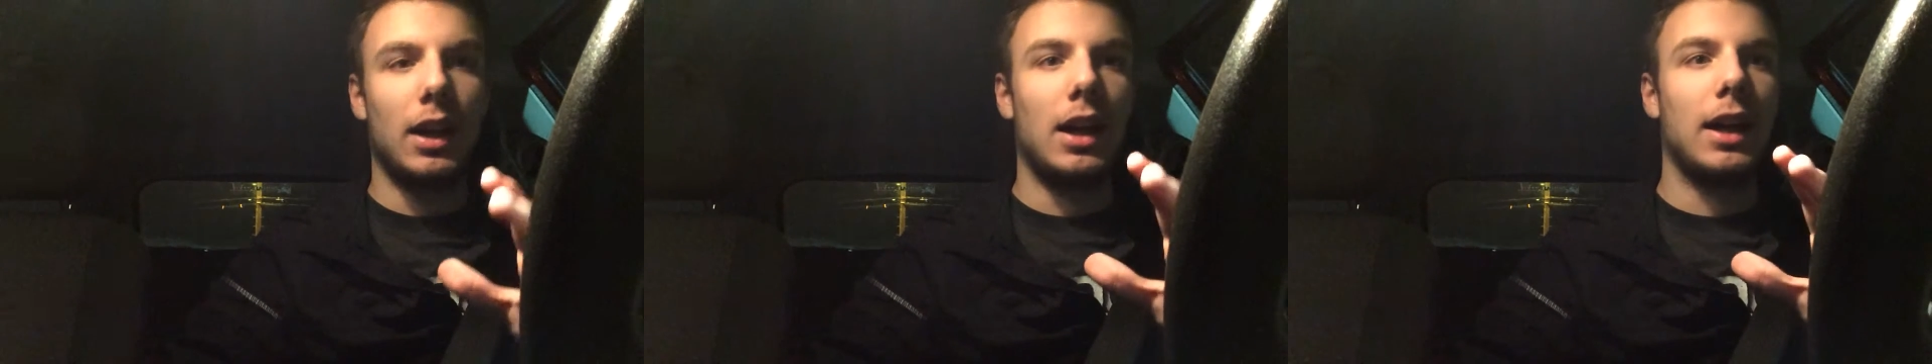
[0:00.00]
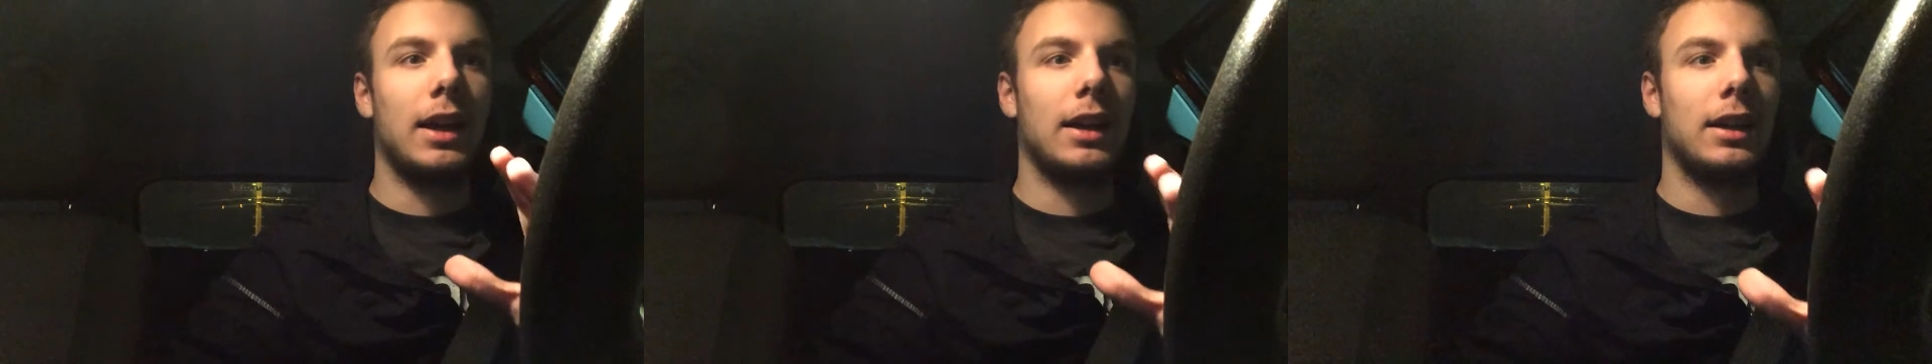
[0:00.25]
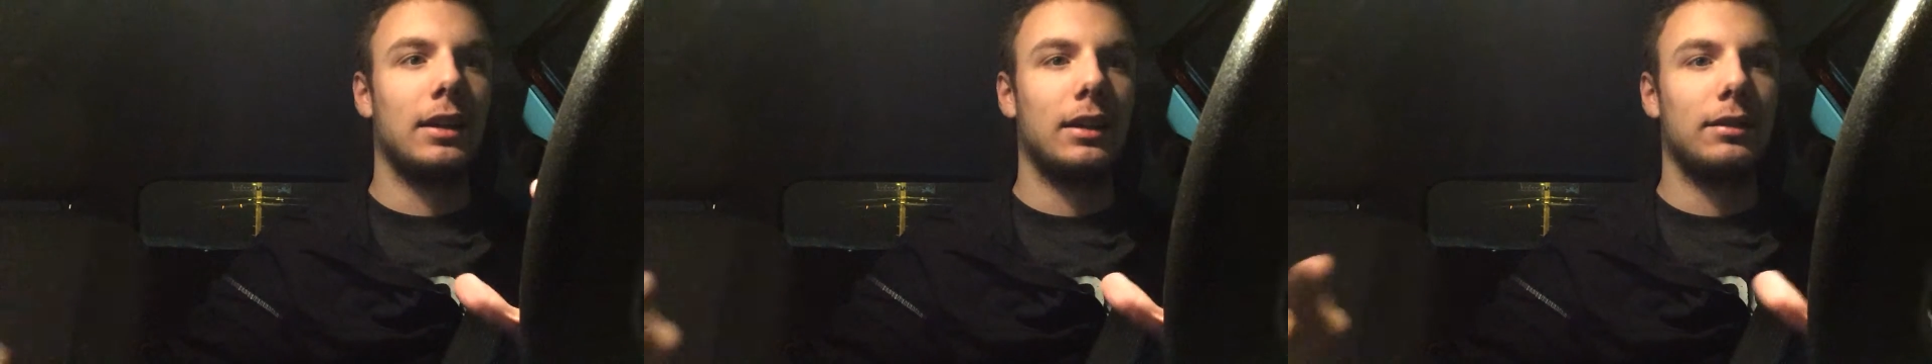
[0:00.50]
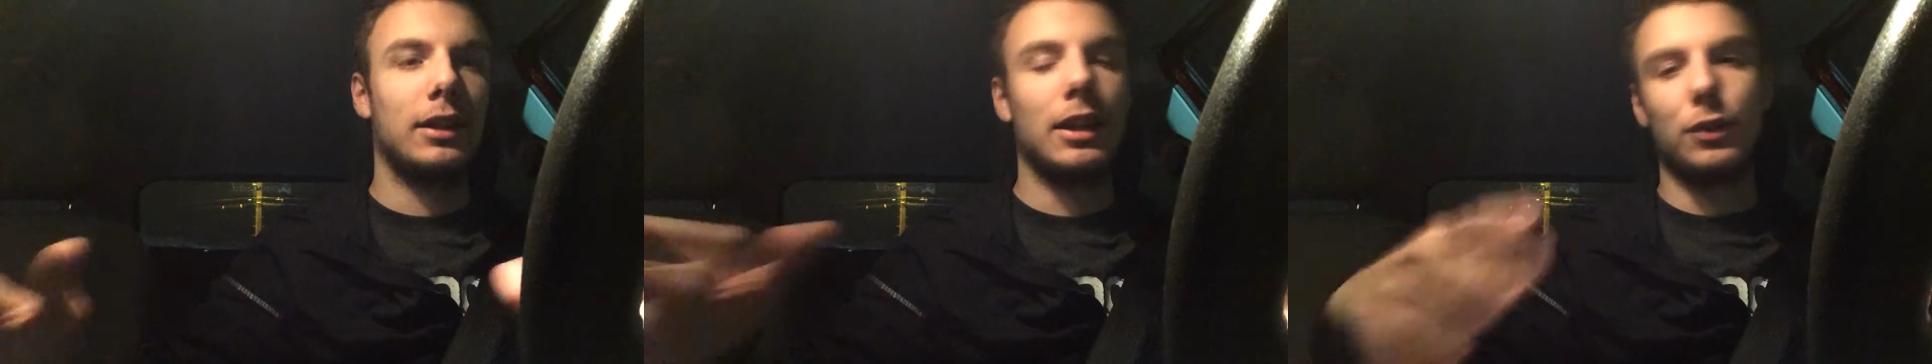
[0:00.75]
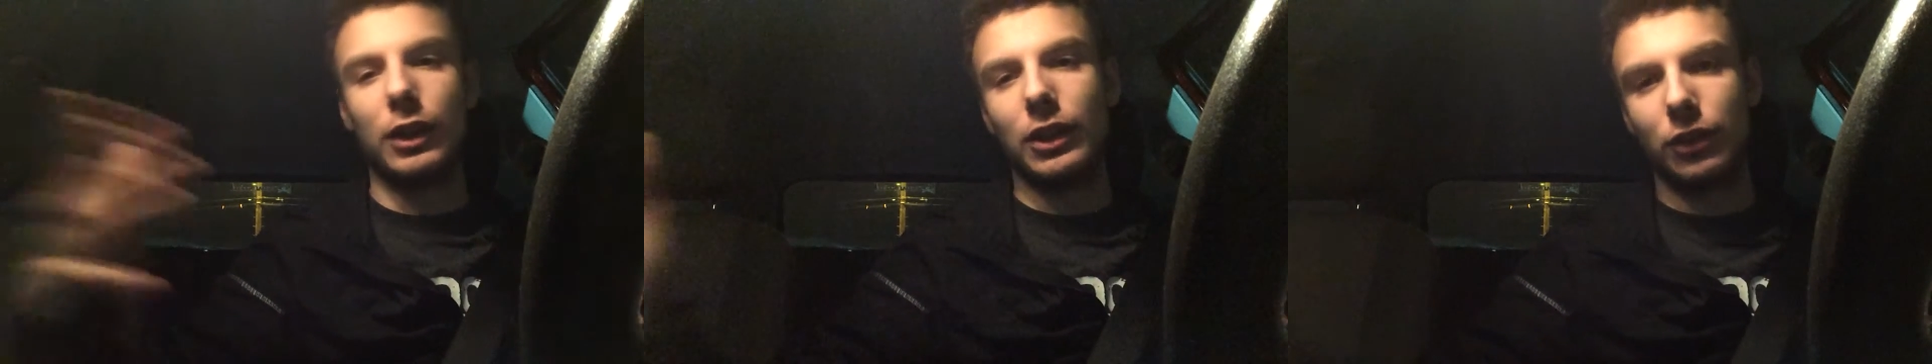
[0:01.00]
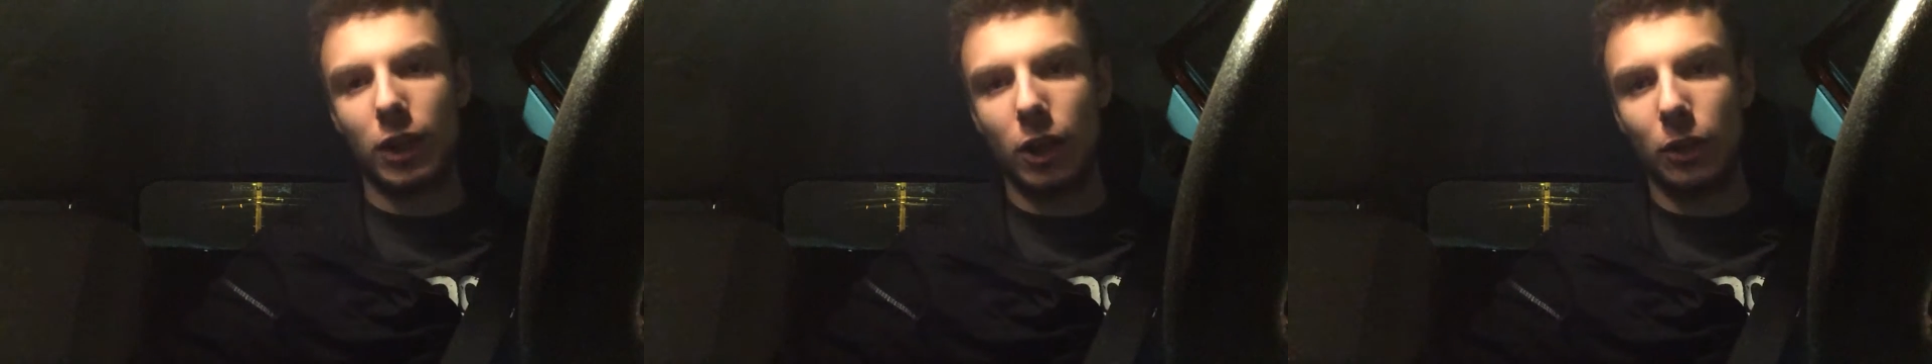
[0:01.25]
I live on the
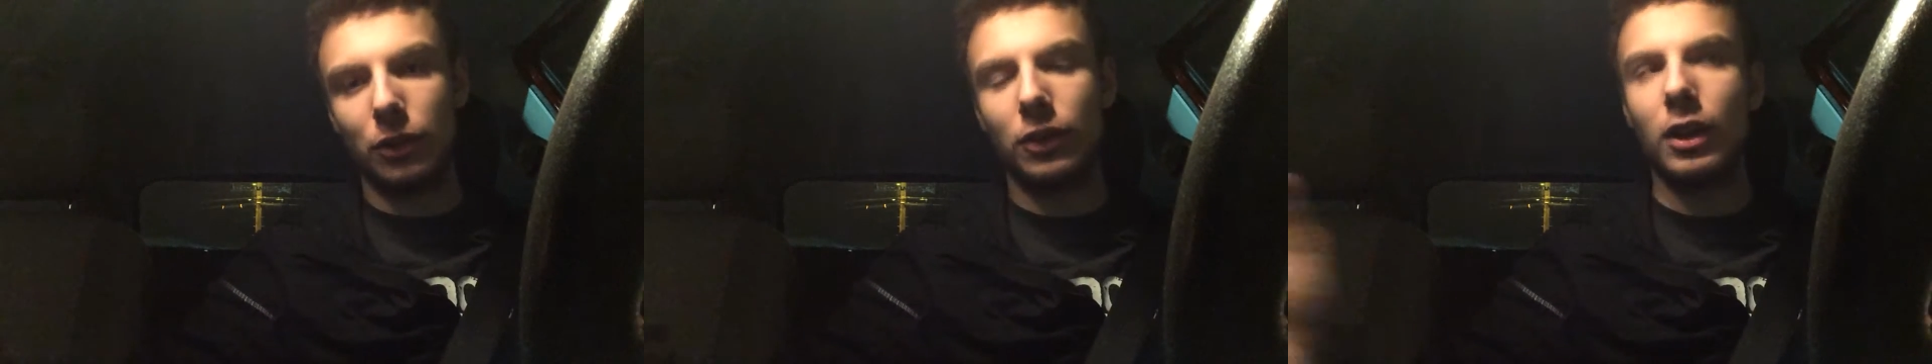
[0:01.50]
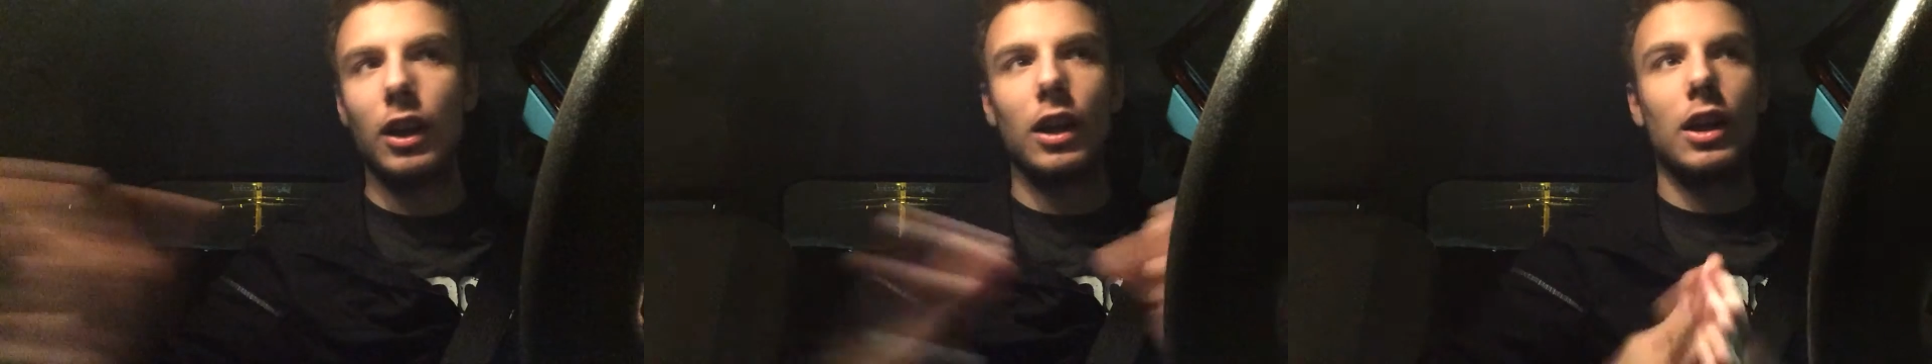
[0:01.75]
East Coast.